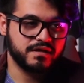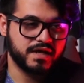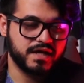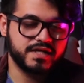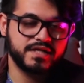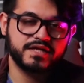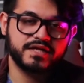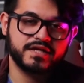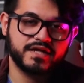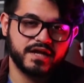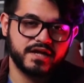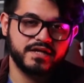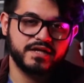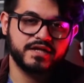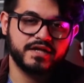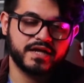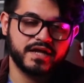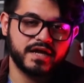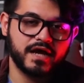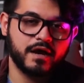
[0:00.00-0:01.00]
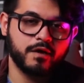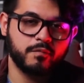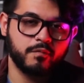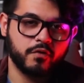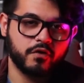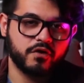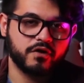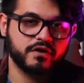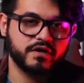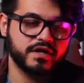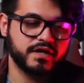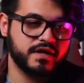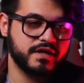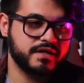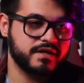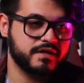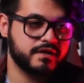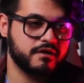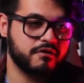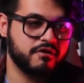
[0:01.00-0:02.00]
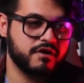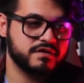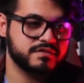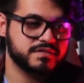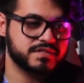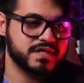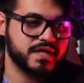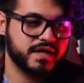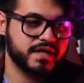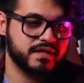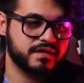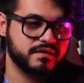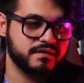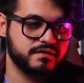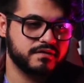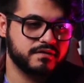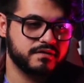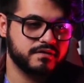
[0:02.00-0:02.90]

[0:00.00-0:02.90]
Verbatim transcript: I need to I need to get out more. I need to go outside.